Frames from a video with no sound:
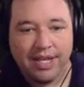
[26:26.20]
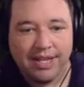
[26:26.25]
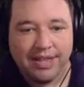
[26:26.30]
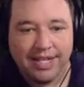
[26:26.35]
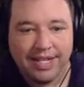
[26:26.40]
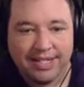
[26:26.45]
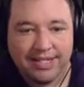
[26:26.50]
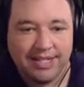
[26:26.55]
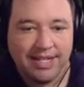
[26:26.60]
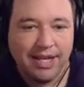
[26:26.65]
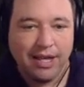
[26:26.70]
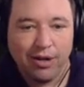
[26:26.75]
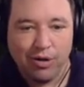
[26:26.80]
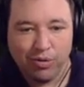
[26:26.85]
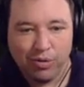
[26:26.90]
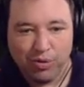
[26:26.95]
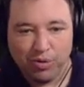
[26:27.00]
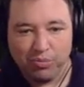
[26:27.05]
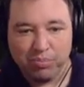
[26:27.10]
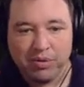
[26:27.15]
that's the inner
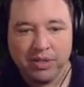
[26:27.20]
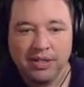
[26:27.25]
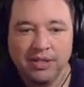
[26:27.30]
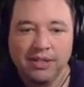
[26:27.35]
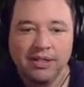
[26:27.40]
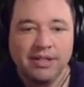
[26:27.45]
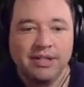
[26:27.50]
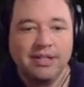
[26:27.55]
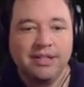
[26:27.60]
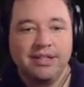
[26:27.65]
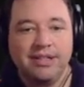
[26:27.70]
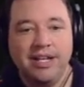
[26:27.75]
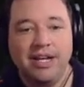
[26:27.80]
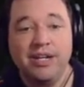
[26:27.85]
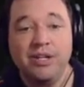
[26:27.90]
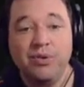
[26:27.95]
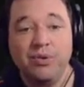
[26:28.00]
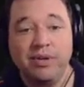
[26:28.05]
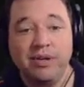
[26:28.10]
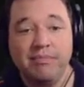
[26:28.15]
loop. Then
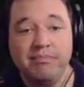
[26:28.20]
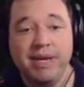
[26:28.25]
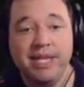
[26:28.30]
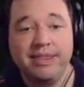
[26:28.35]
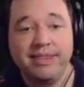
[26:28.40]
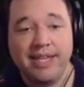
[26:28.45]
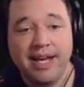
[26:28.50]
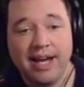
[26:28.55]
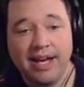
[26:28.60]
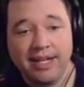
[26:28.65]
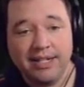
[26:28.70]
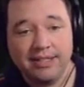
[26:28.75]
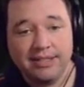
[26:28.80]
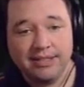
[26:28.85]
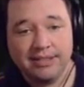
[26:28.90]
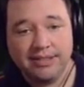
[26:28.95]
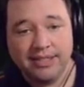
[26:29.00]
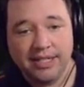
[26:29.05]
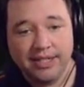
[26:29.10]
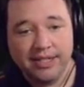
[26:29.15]
you commit that,
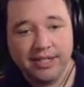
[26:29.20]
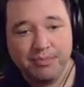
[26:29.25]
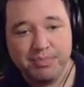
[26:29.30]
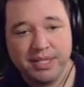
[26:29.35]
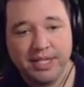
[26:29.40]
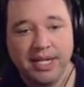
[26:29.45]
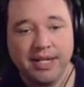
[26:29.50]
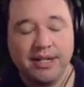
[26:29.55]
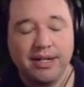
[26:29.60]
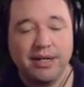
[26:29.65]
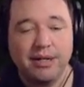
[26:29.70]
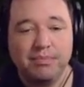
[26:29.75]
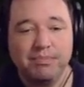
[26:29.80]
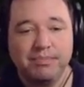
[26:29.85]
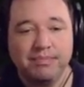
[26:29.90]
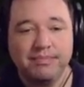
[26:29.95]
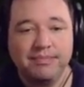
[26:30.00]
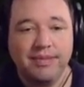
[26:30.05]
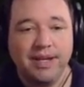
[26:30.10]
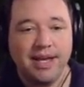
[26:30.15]
send it up to GitHub,
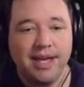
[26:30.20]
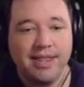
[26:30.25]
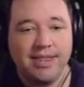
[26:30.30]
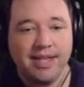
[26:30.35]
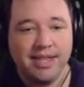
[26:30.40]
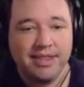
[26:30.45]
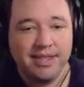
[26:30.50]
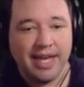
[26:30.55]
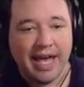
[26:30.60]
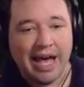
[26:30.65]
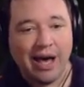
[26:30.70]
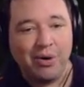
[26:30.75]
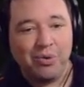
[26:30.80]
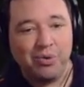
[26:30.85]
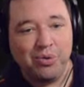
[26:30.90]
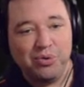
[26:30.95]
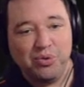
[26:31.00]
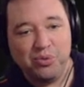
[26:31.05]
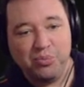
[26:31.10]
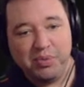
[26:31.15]
and then the
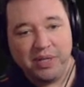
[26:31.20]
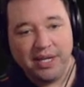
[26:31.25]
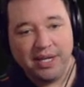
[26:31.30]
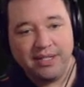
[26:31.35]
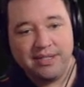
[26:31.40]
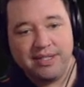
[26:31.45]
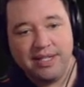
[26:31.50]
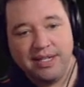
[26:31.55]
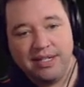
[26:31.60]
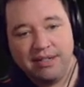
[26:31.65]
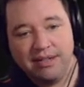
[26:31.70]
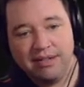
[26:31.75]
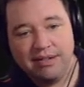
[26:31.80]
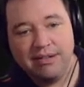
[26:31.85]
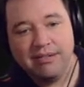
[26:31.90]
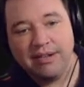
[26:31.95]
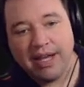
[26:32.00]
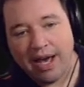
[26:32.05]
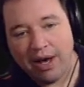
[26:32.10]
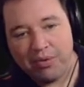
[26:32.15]
outer loop kicks in.
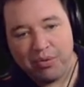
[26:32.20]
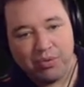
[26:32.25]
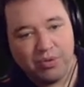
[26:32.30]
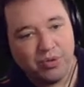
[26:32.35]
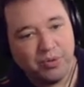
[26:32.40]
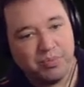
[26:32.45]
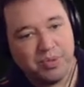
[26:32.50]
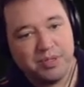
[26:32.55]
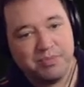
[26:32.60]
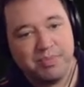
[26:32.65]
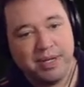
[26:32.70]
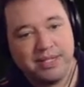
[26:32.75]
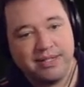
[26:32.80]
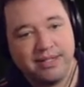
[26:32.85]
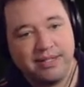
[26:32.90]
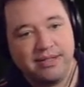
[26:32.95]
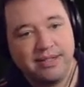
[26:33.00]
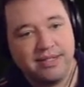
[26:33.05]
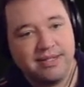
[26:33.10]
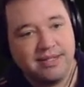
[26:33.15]
Outer loop is
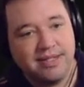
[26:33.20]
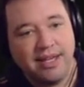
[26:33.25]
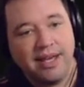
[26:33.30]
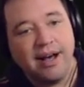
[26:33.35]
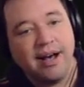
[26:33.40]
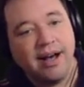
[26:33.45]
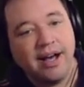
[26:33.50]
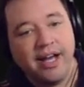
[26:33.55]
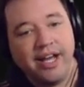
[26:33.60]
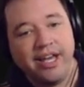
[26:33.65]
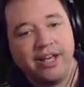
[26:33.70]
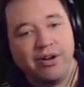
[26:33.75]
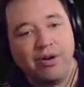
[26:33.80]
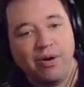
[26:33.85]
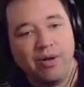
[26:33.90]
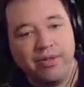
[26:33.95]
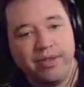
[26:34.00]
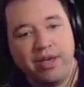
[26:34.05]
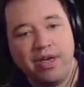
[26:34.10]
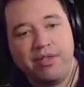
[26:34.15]
basically CI and
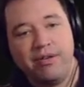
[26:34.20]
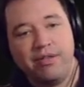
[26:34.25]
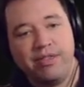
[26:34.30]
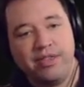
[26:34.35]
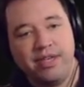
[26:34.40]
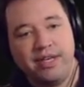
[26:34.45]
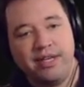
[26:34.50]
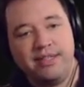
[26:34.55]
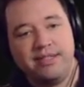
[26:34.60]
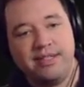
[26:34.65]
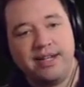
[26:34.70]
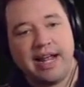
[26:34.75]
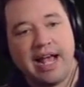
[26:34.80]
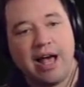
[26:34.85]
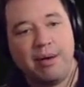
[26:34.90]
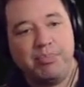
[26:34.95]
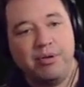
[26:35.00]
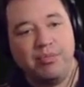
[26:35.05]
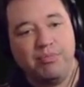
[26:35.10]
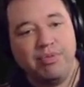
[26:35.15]
all the other things that
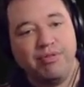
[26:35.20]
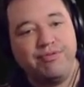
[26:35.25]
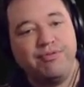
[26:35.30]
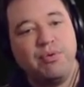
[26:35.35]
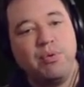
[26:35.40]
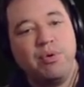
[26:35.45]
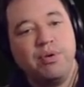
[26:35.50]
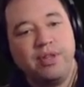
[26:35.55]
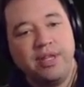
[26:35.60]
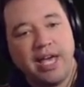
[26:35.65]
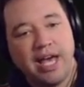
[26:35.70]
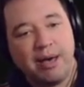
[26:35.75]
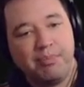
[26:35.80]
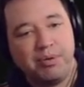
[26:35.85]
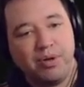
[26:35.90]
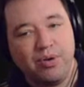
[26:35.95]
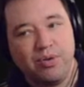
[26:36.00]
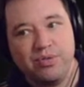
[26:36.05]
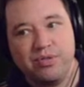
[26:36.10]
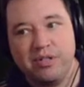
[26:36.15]
happen before the app
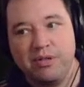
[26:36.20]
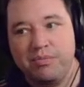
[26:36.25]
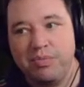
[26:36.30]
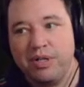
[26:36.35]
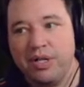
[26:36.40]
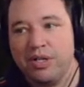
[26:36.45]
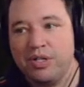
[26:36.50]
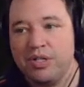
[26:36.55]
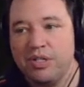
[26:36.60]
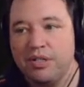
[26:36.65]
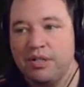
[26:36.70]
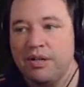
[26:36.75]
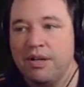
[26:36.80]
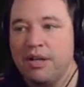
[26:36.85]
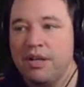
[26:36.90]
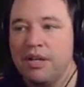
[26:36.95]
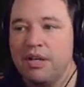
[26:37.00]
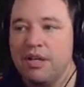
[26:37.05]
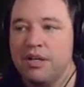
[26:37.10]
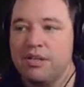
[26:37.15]
goes to production.
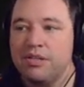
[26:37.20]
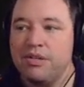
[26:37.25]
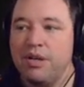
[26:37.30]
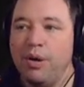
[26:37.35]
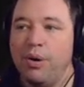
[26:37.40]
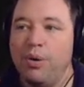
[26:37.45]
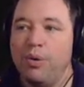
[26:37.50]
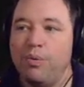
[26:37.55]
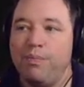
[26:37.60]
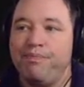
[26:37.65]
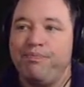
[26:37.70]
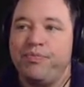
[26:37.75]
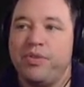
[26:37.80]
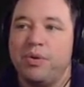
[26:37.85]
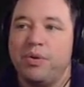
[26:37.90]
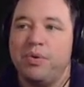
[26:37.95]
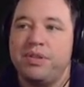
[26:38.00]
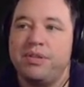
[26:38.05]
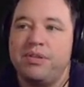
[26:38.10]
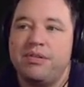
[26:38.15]
So
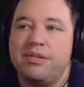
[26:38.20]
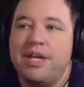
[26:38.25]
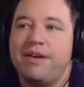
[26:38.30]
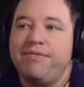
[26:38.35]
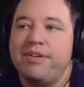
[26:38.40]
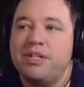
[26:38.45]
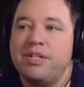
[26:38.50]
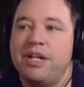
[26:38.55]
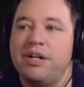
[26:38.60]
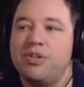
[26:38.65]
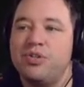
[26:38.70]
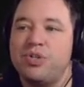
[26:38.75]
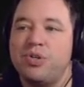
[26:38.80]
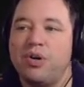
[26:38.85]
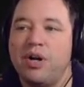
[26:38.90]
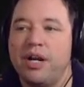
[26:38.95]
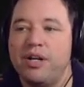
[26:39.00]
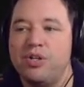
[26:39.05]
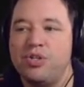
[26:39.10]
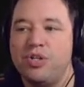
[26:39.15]
what DevContainer is
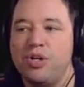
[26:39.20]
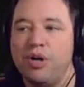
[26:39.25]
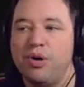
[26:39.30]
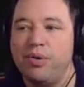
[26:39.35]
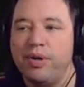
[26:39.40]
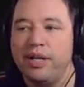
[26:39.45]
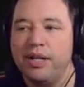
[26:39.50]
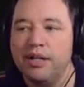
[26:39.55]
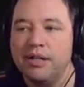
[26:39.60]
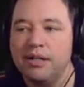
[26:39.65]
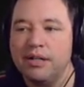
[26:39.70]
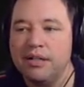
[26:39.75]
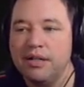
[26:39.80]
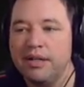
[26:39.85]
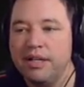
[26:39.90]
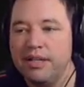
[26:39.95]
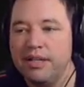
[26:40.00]
trying to show here,